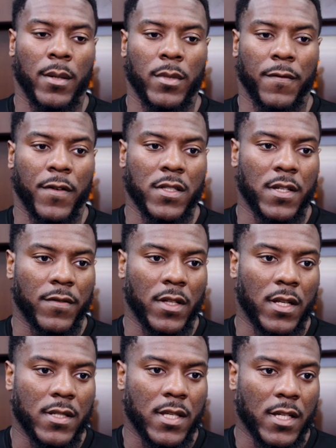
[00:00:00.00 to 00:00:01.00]

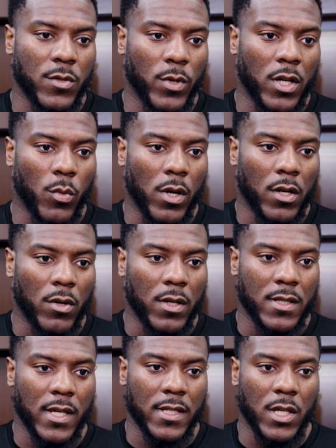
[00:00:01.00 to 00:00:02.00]
Defensively, there's things that we could work on.
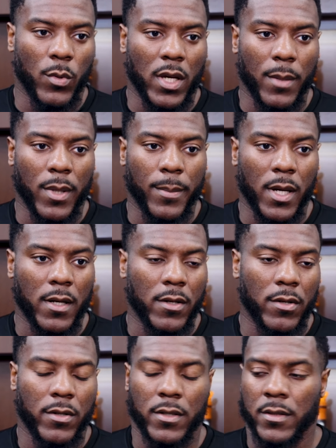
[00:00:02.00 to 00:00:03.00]
There's things that we could be better
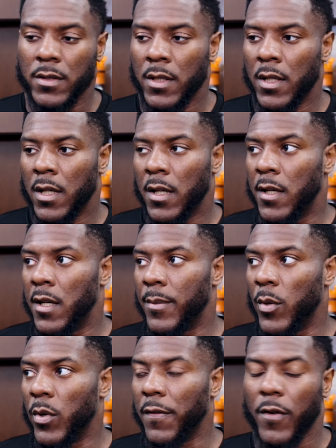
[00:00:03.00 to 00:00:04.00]
on.
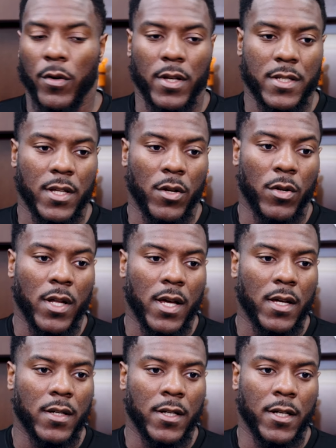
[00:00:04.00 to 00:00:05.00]
And we're focusing on
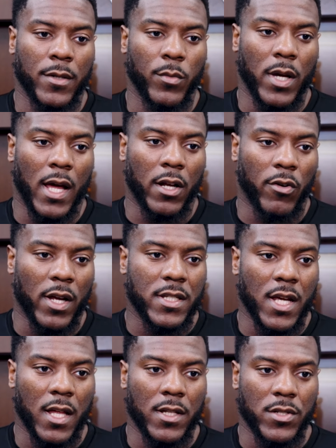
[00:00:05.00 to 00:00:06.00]
that. We got a great
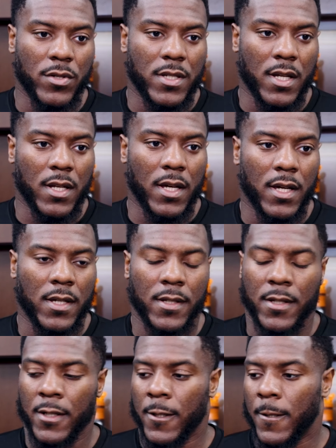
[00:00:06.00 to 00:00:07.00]
challenge on Sunday
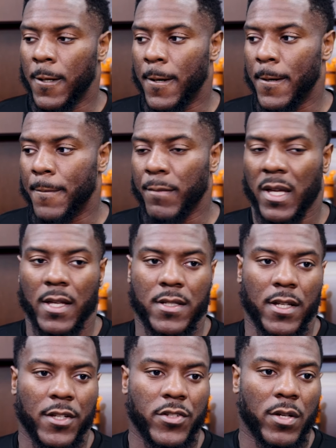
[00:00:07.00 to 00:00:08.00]

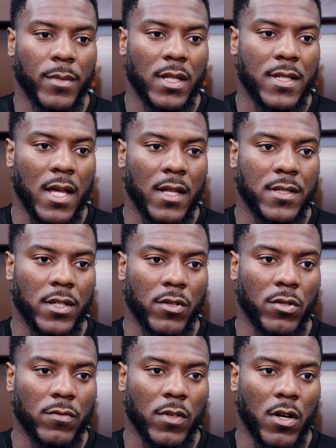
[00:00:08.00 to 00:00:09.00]
against an extremely talented
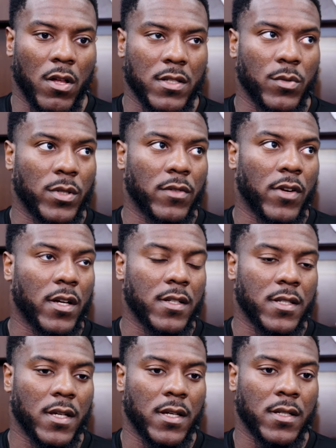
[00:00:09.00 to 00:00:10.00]
group, regardless of what the
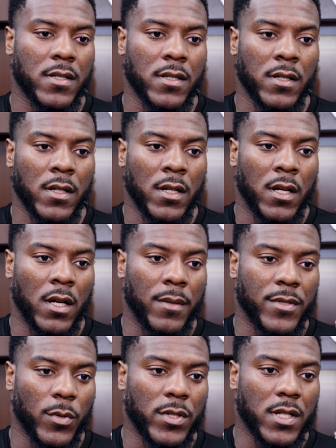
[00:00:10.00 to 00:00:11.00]
record says.
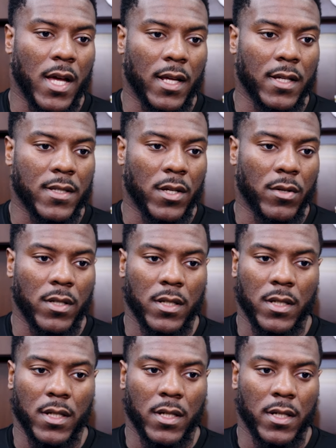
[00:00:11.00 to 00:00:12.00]
So we just got to continue
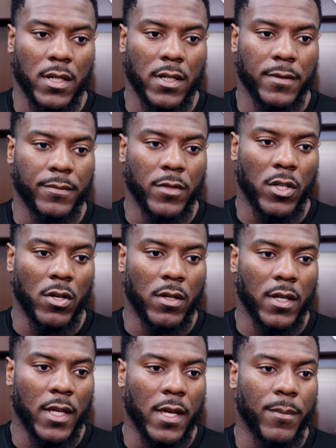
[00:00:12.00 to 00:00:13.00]
to, you know,
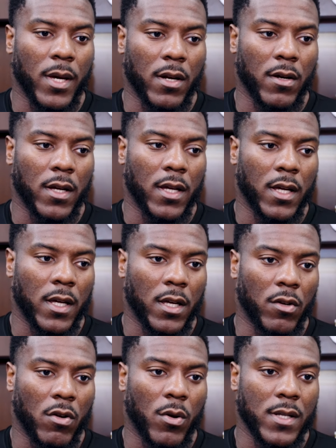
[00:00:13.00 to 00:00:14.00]
get better
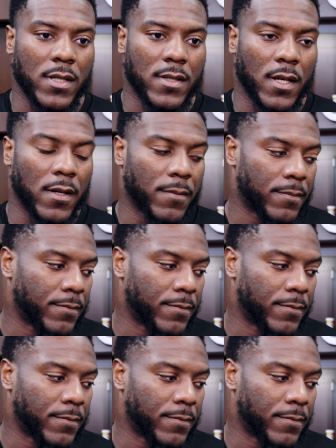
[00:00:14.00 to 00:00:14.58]
and grow as a team.